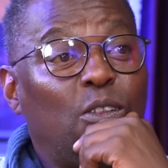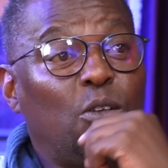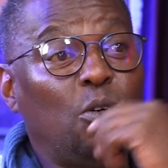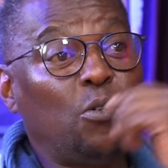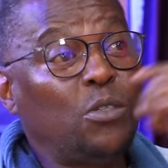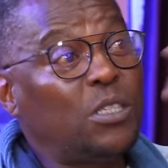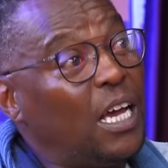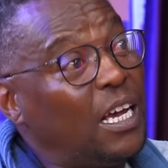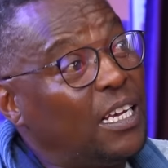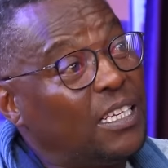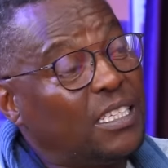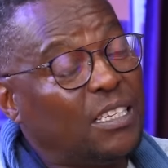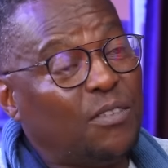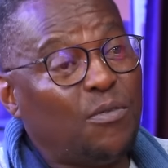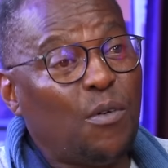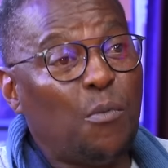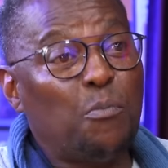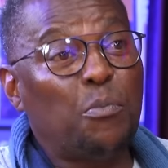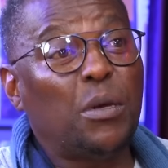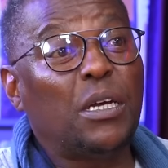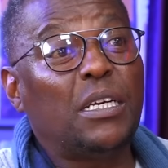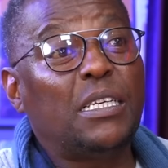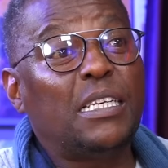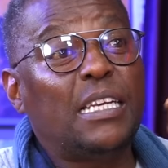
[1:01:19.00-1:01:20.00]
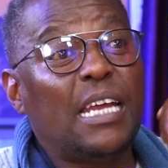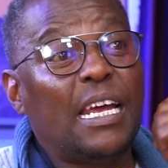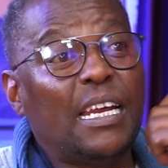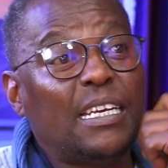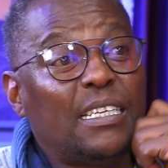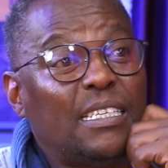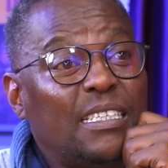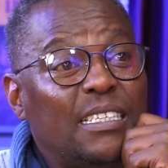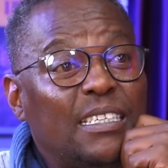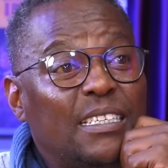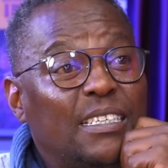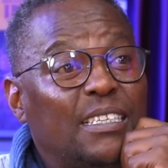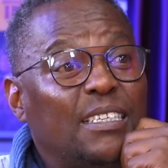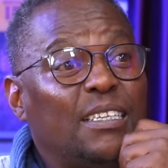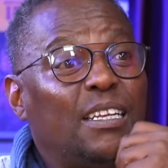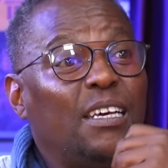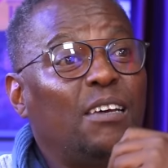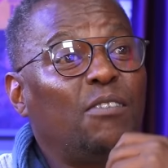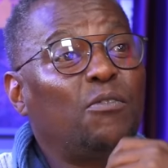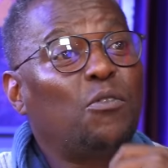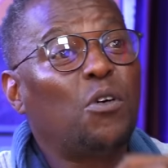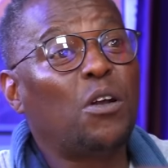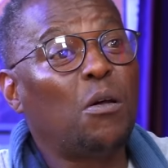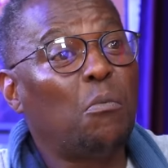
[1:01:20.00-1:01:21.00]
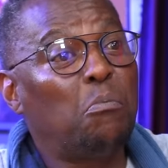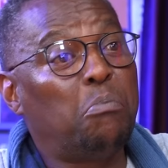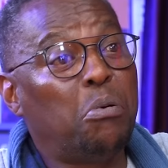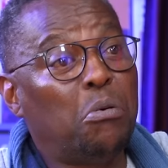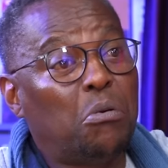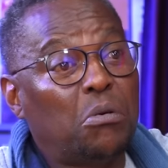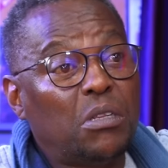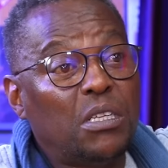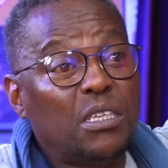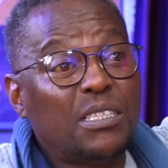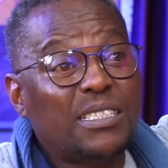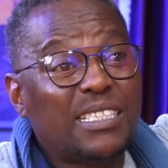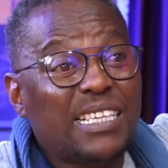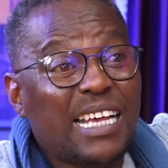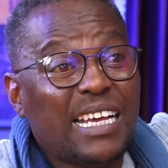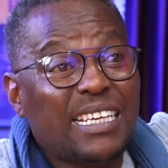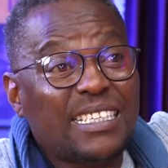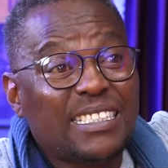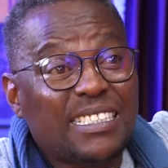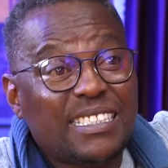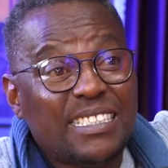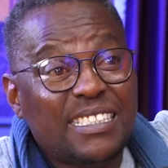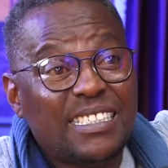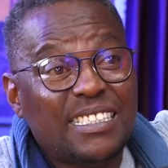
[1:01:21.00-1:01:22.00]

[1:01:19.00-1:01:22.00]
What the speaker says: Those guys have a big debt. They've got a book this size.